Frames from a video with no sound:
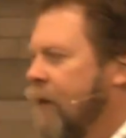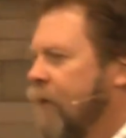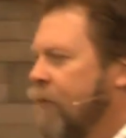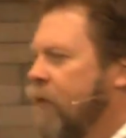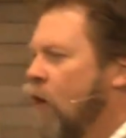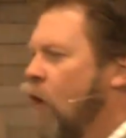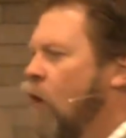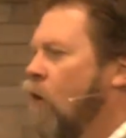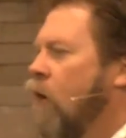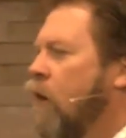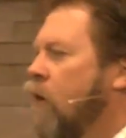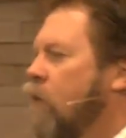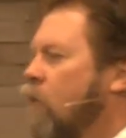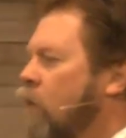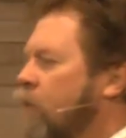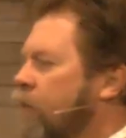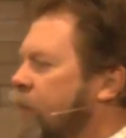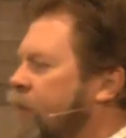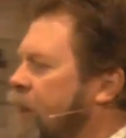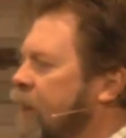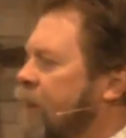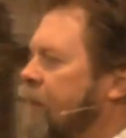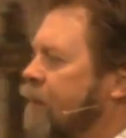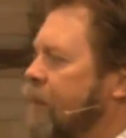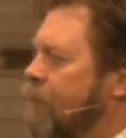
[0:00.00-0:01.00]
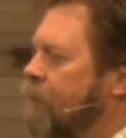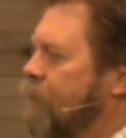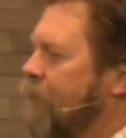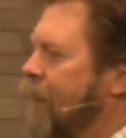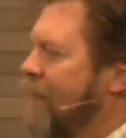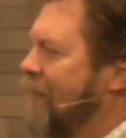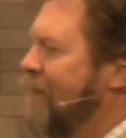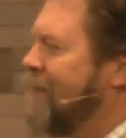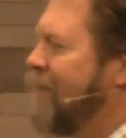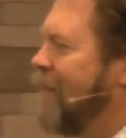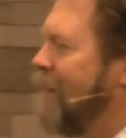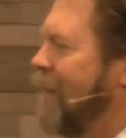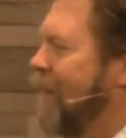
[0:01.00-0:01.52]
The only thing that
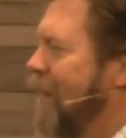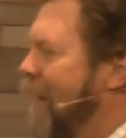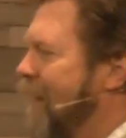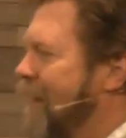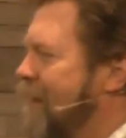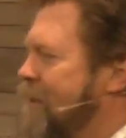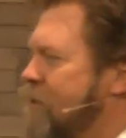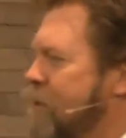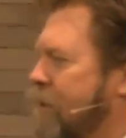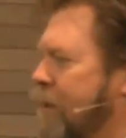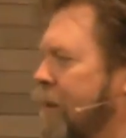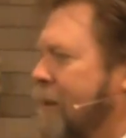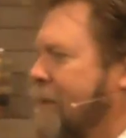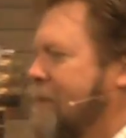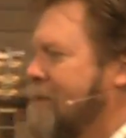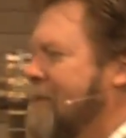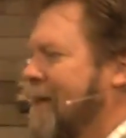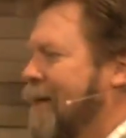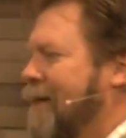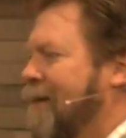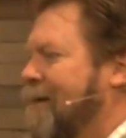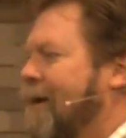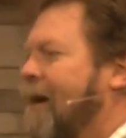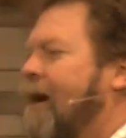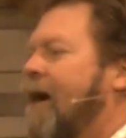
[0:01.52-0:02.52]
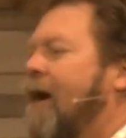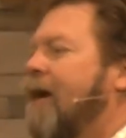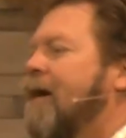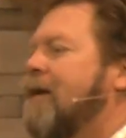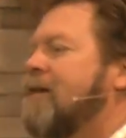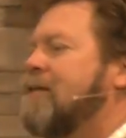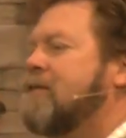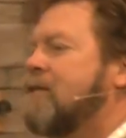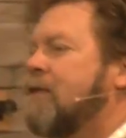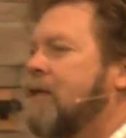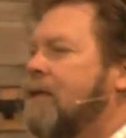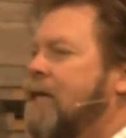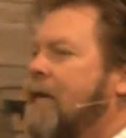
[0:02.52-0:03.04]
makes it a nation is that God
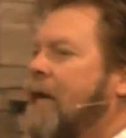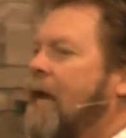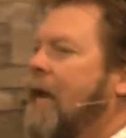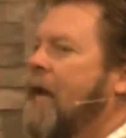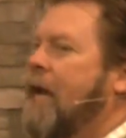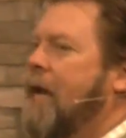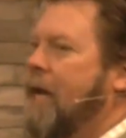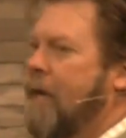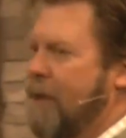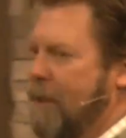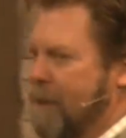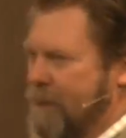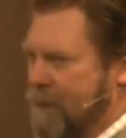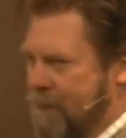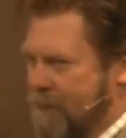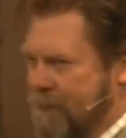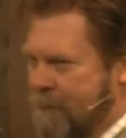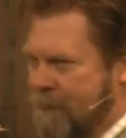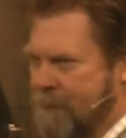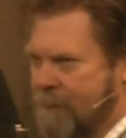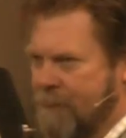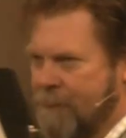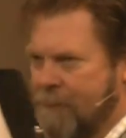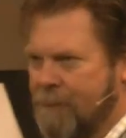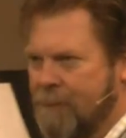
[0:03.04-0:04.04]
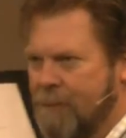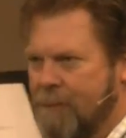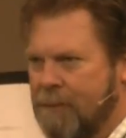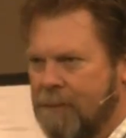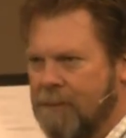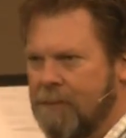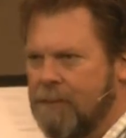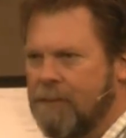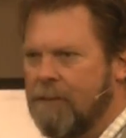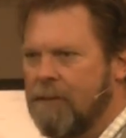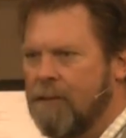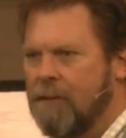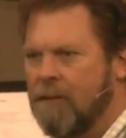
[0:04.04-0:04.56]
is the king.
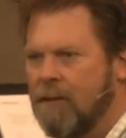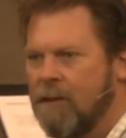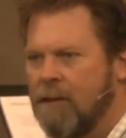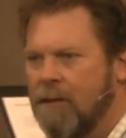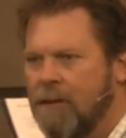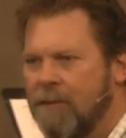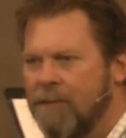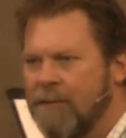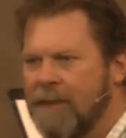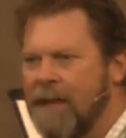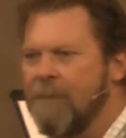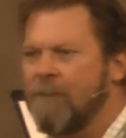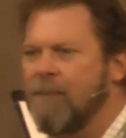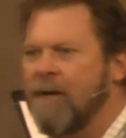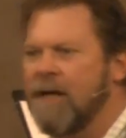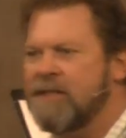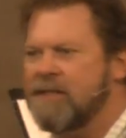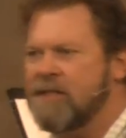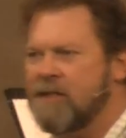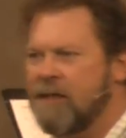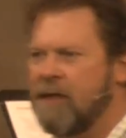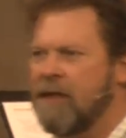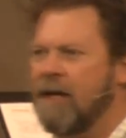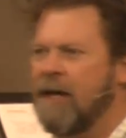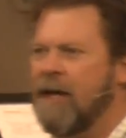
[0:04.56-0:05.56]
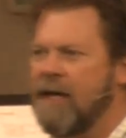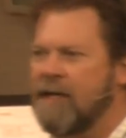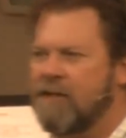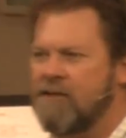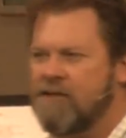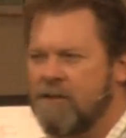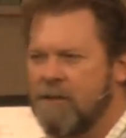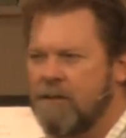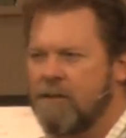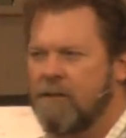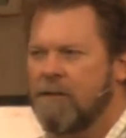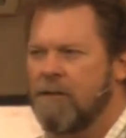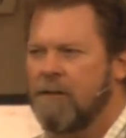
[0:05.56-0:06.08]
That makes it a
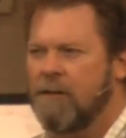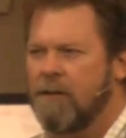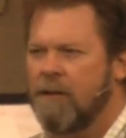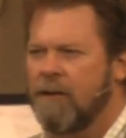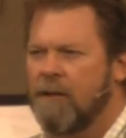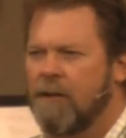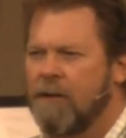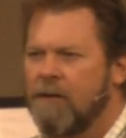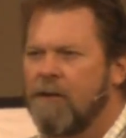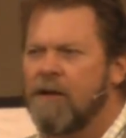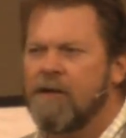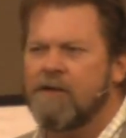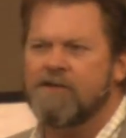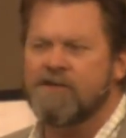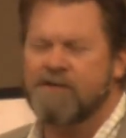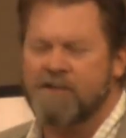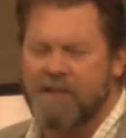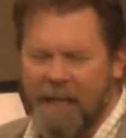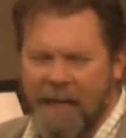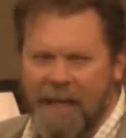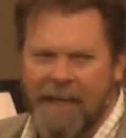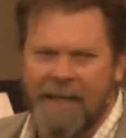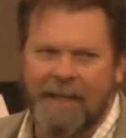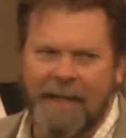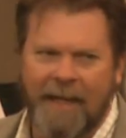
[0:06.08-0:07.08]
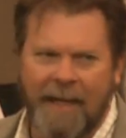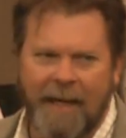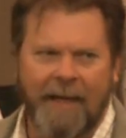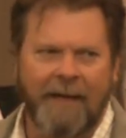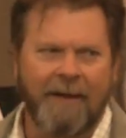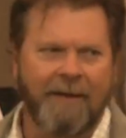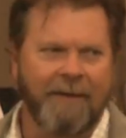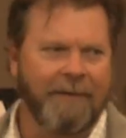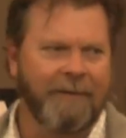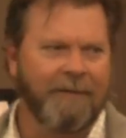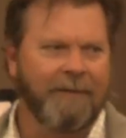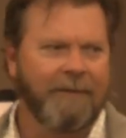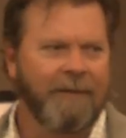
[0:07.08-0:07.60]
nation. You understand that?
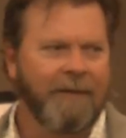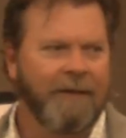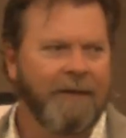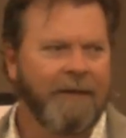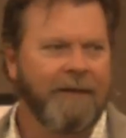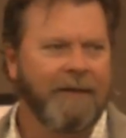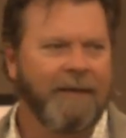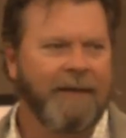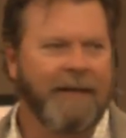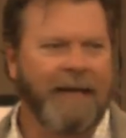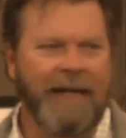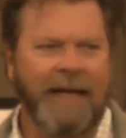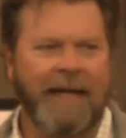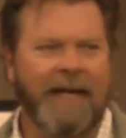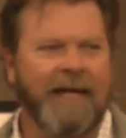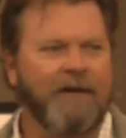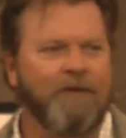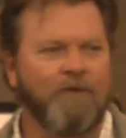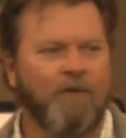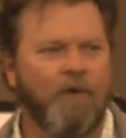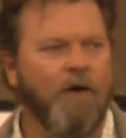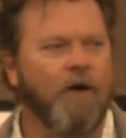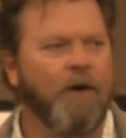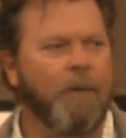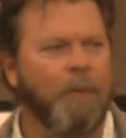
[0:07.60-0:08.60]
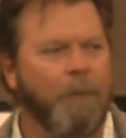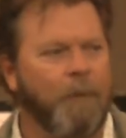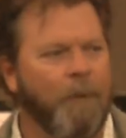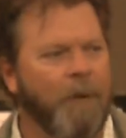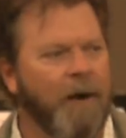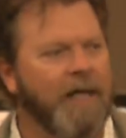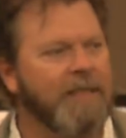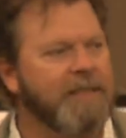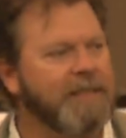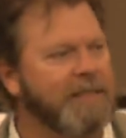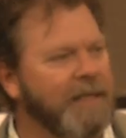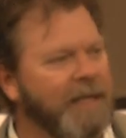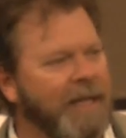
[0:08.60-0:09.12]
That he didn't want a
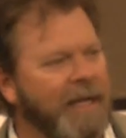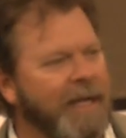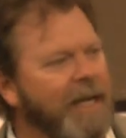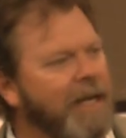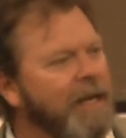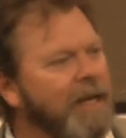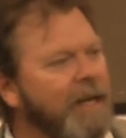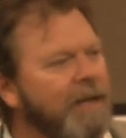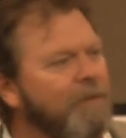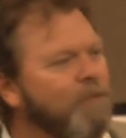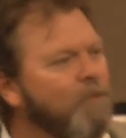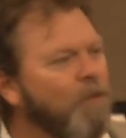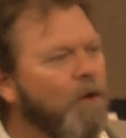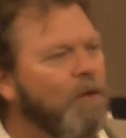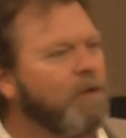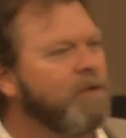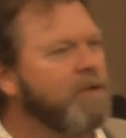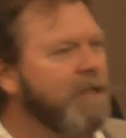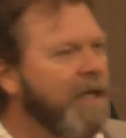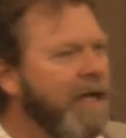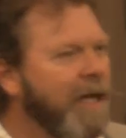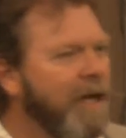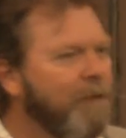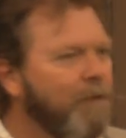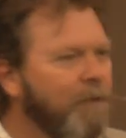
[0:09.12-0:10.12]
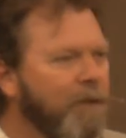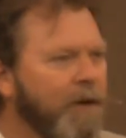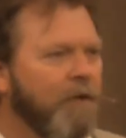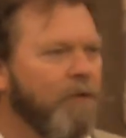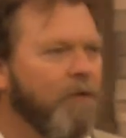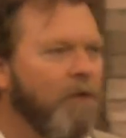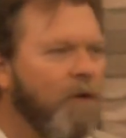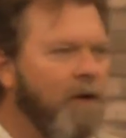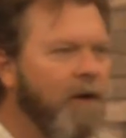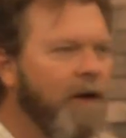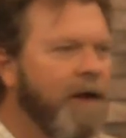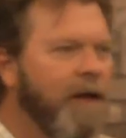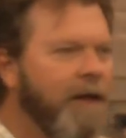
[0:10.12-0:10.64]
president. He didn't want that. What he
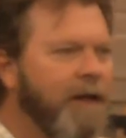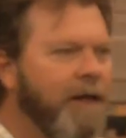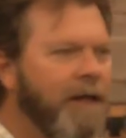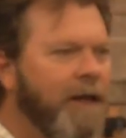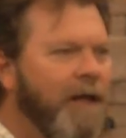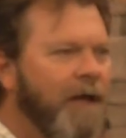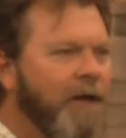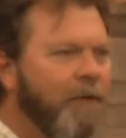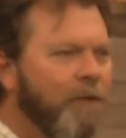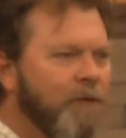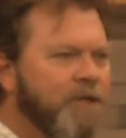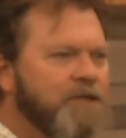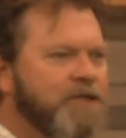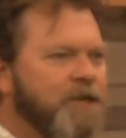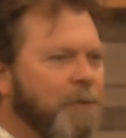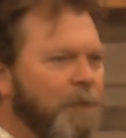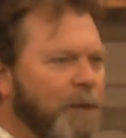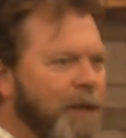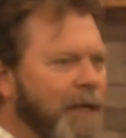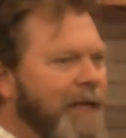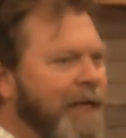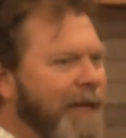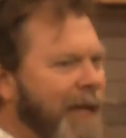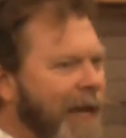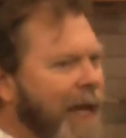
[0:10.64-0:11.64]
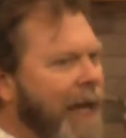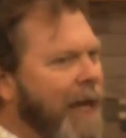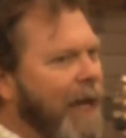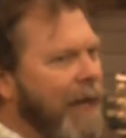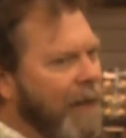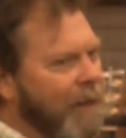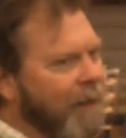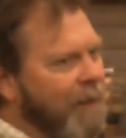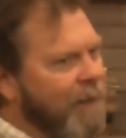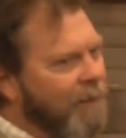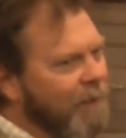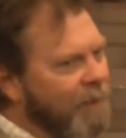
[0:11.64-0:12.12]
wanted was to be king.